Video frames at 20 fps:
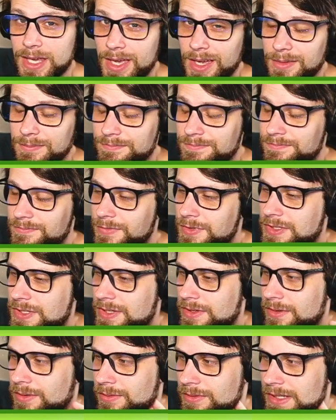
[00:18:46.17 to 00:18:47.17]
up,
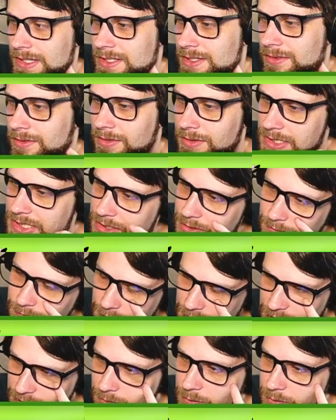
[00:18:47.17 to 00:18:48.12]
so that's a little terrifying,